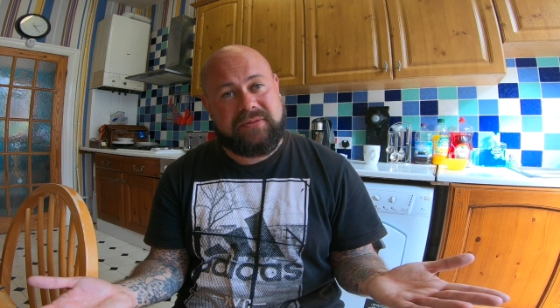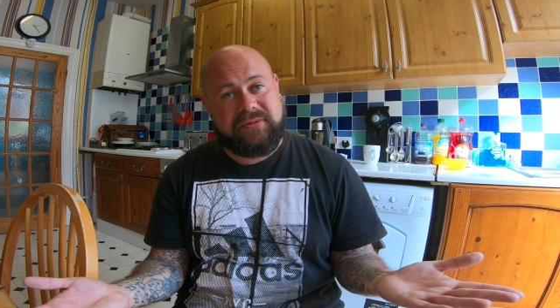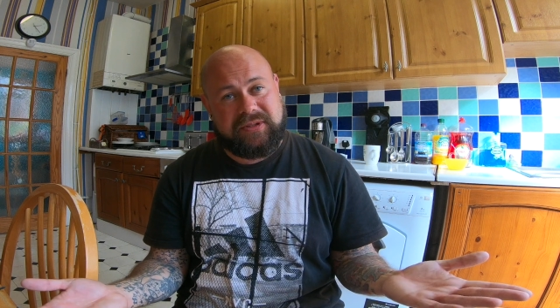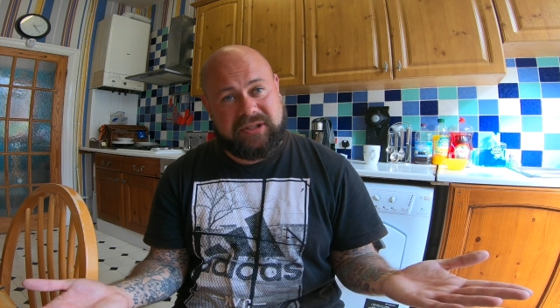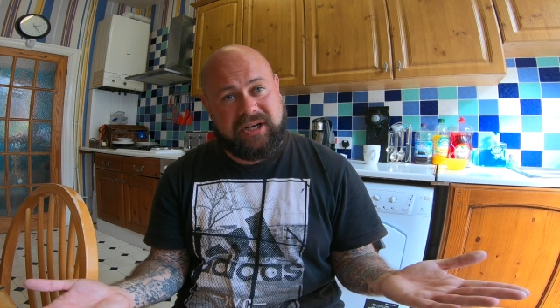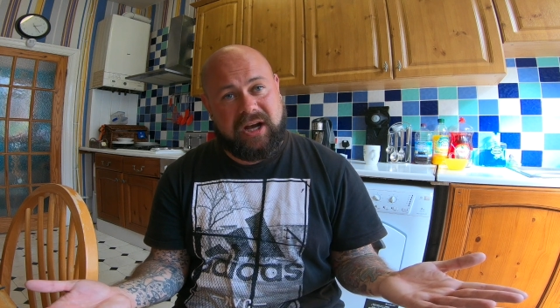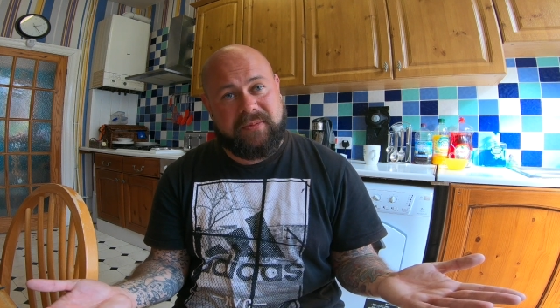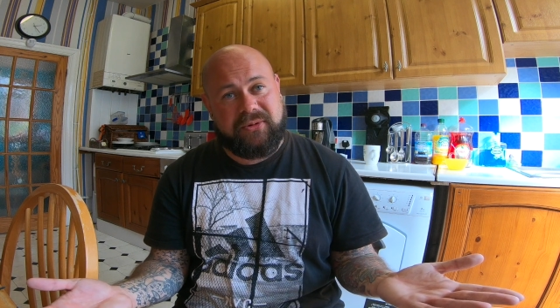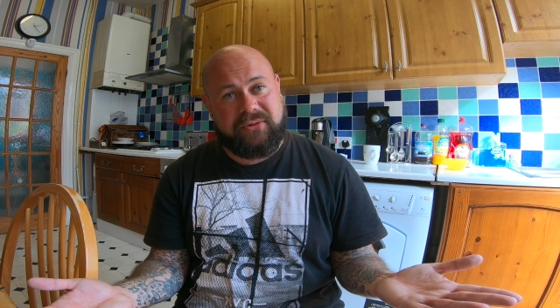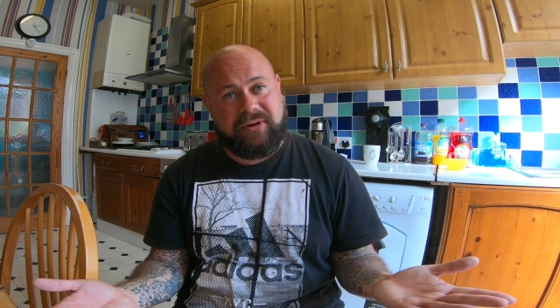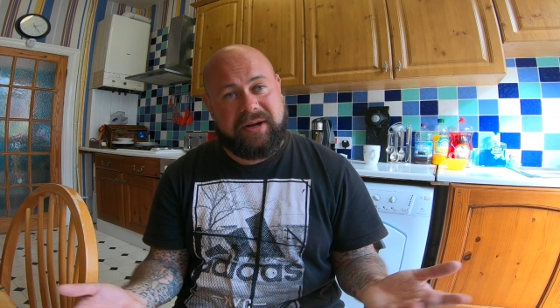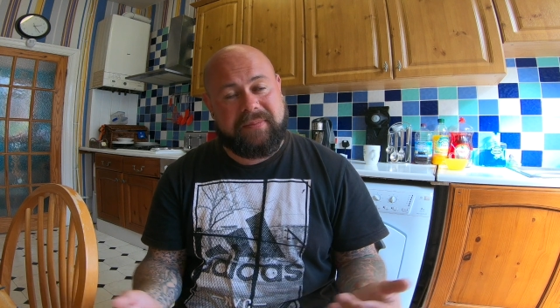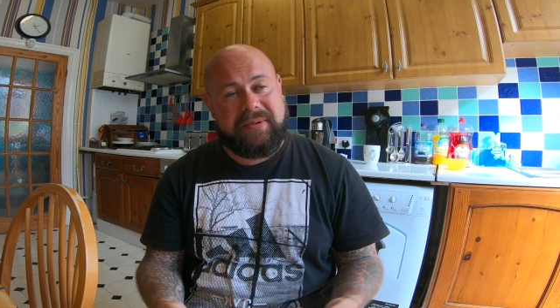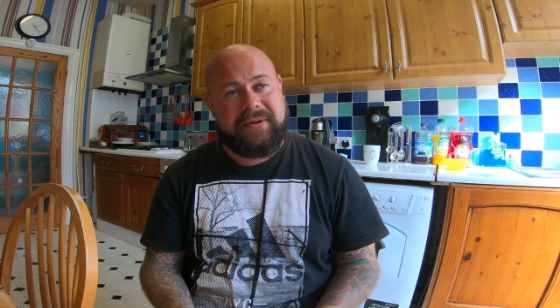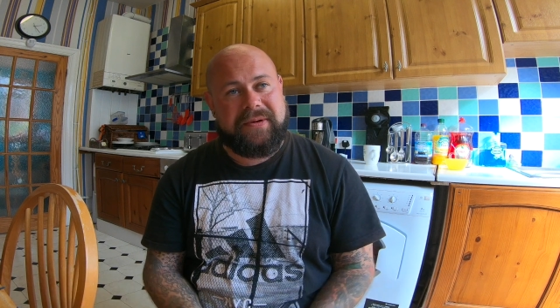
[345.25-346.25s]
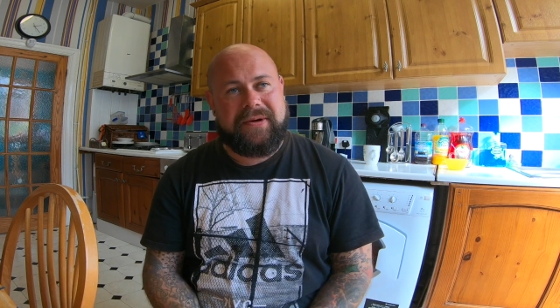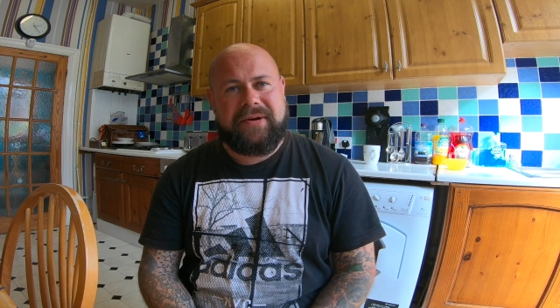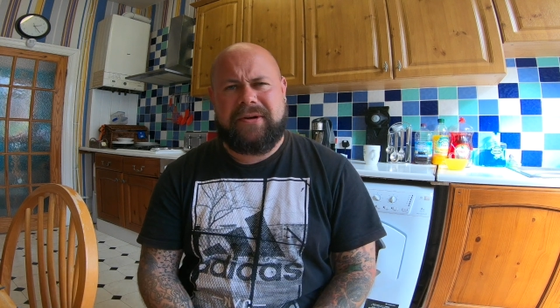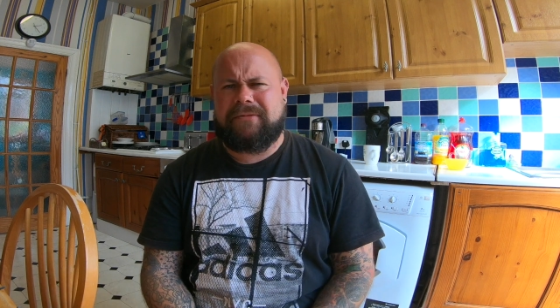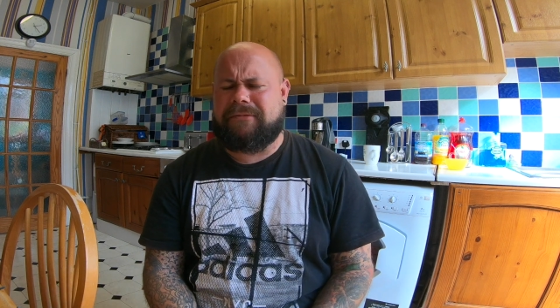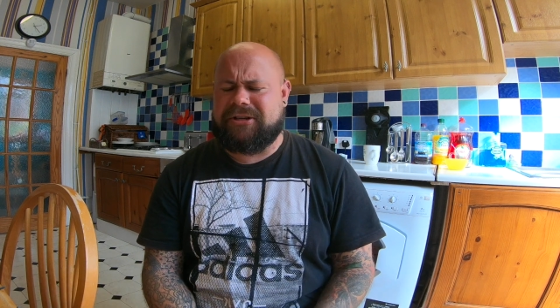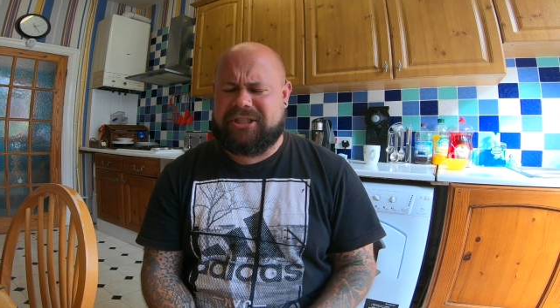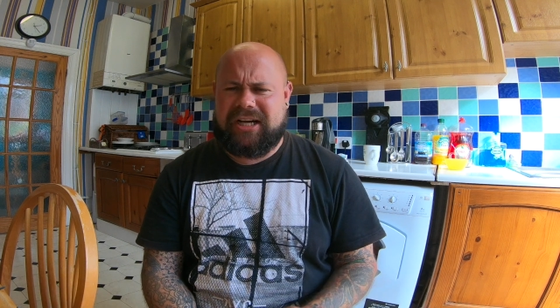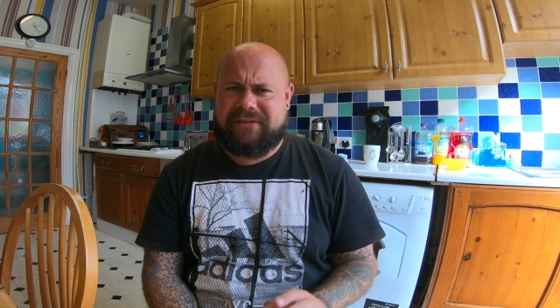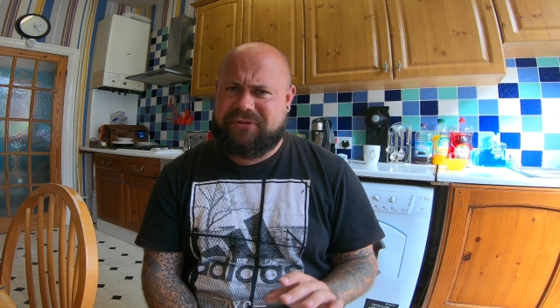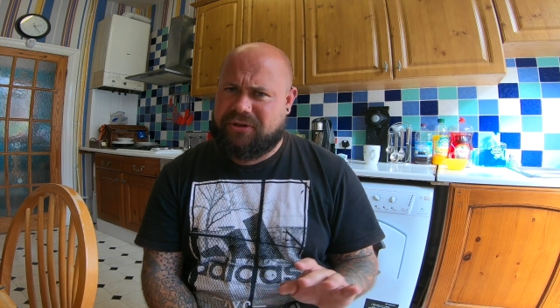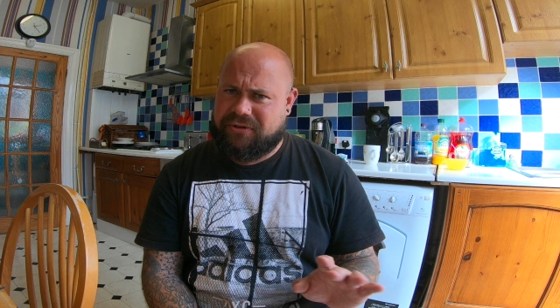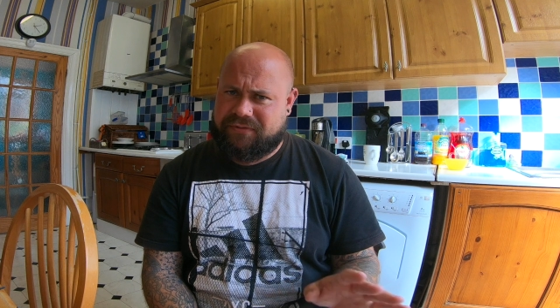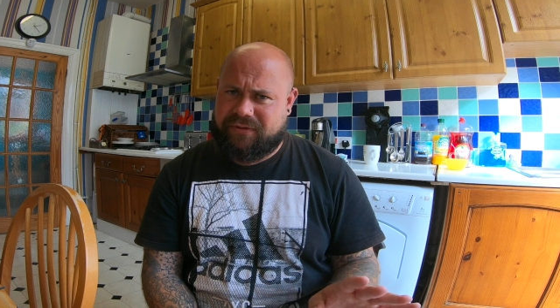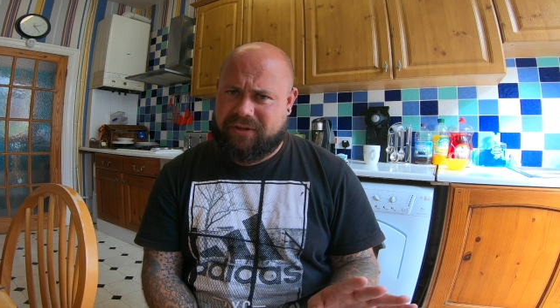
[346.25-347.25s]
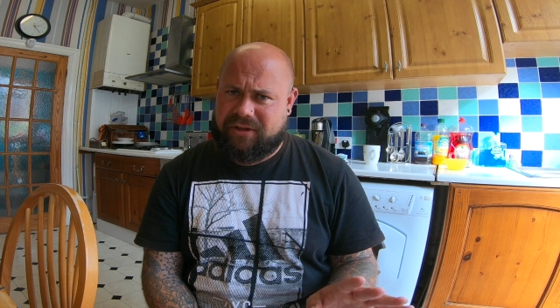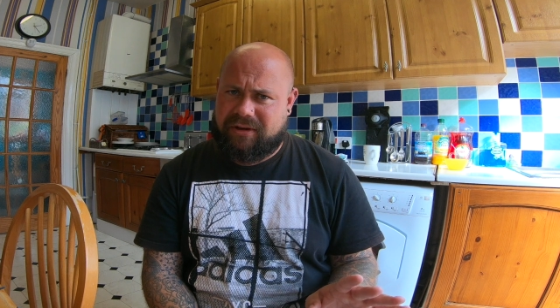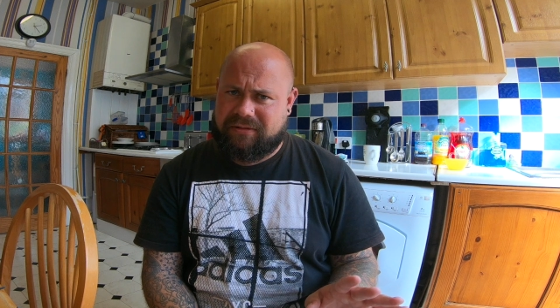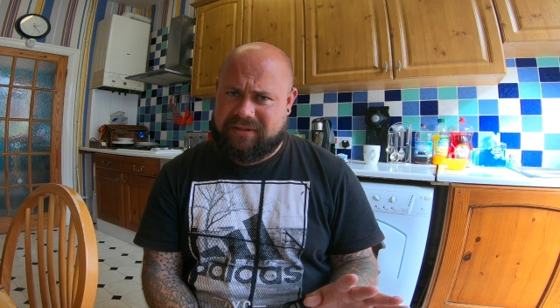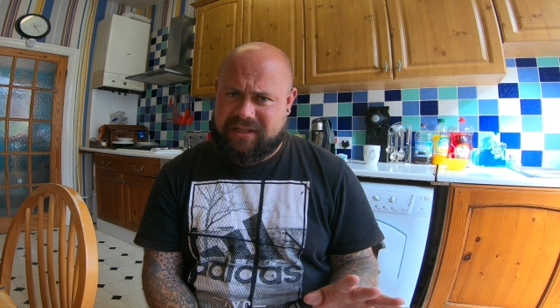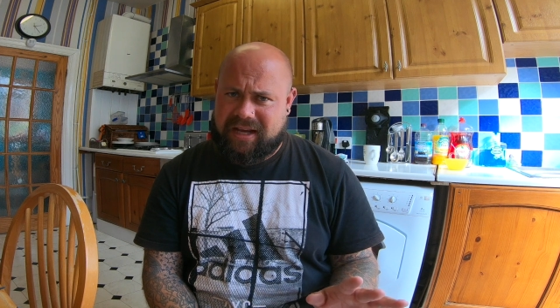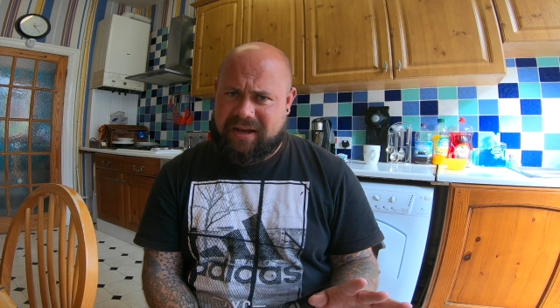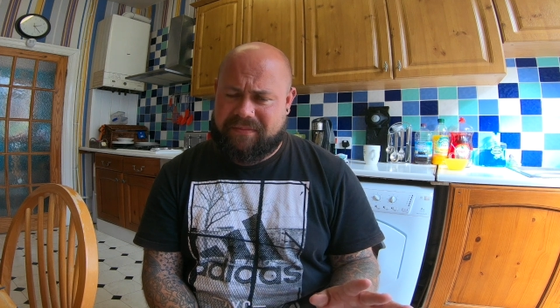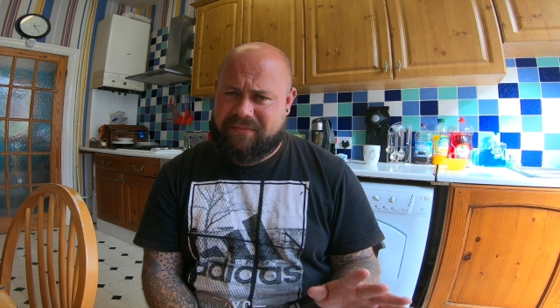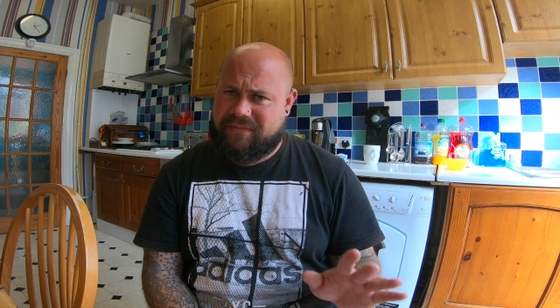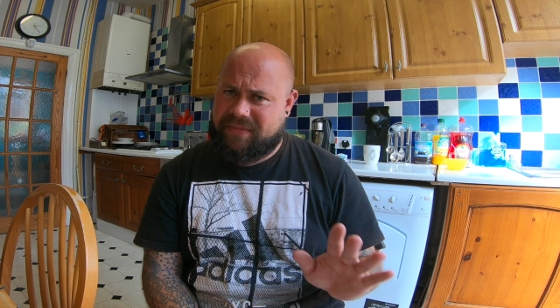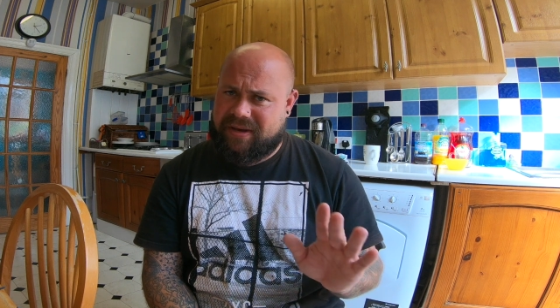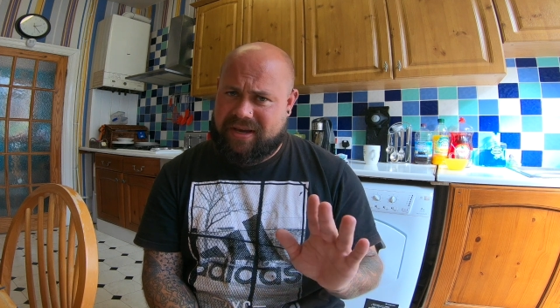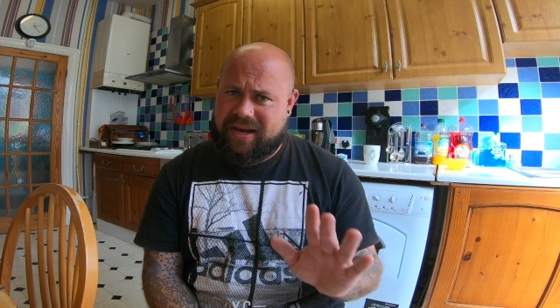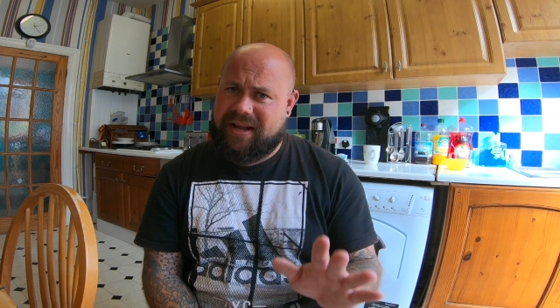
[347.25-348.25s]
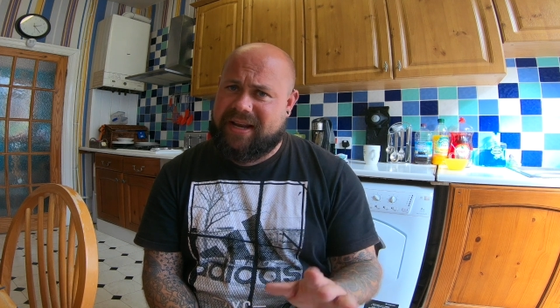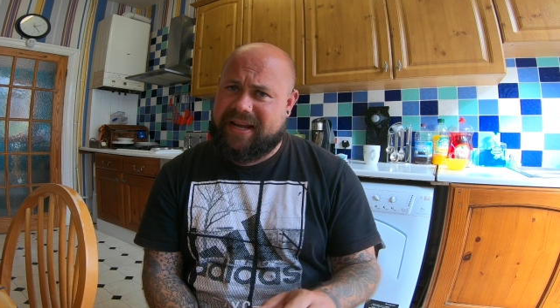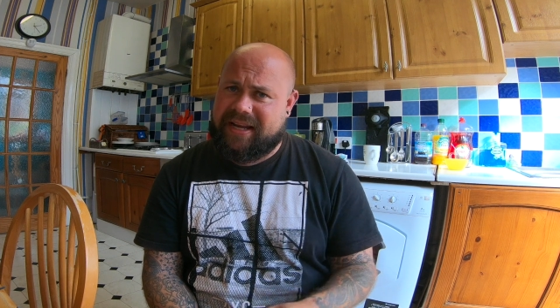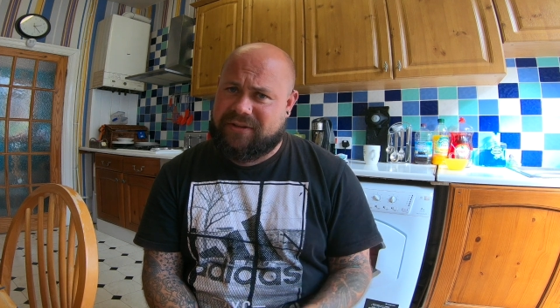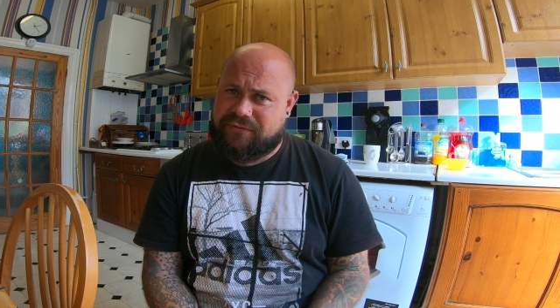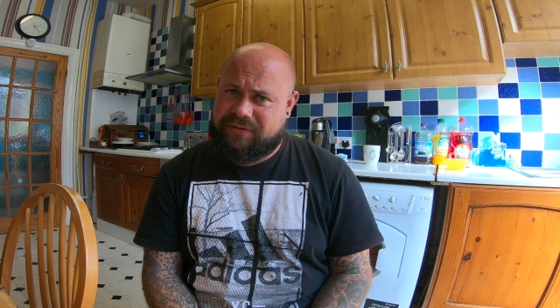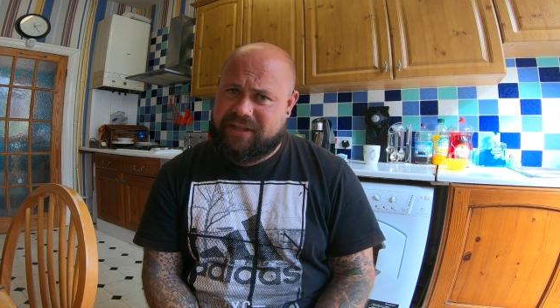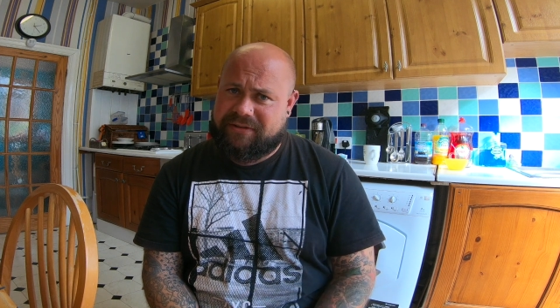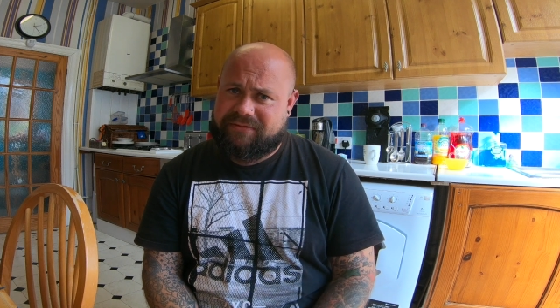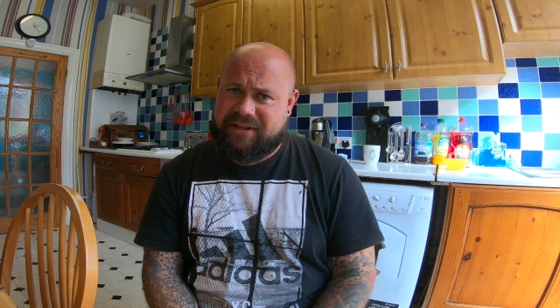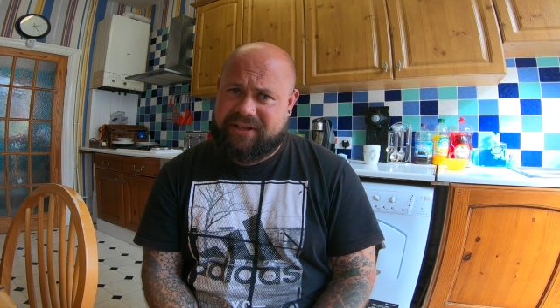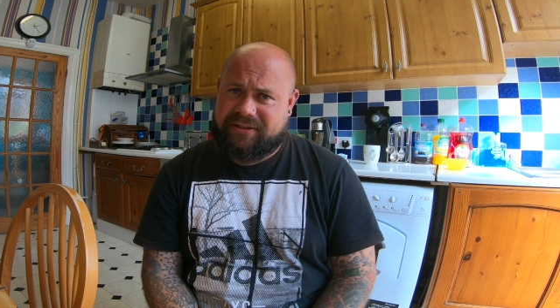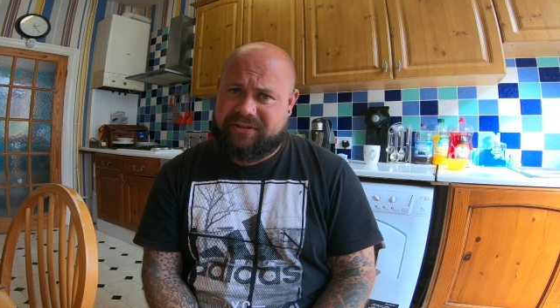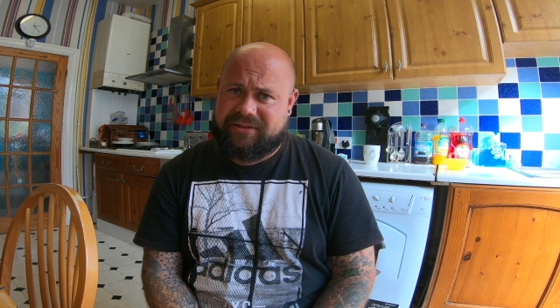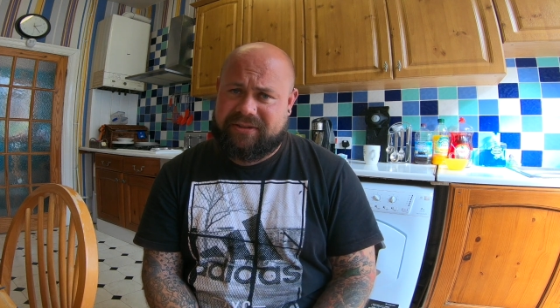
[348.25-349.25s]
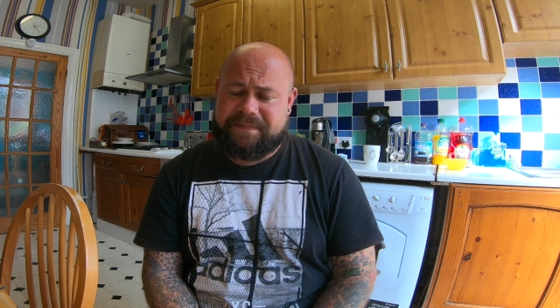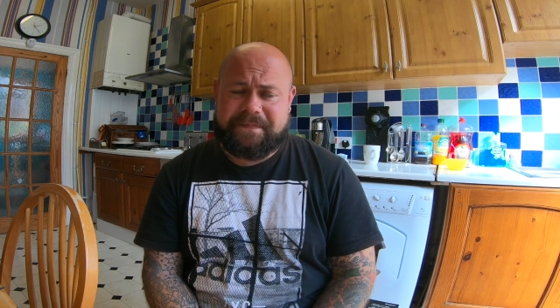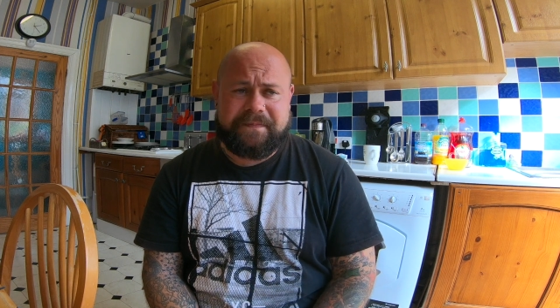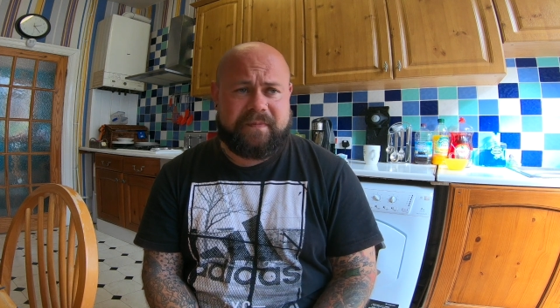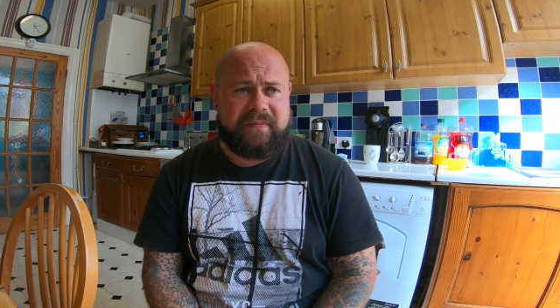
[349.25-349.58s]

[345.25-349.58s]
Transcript: the Karma Grip, which I've used for a long time, and it is really good.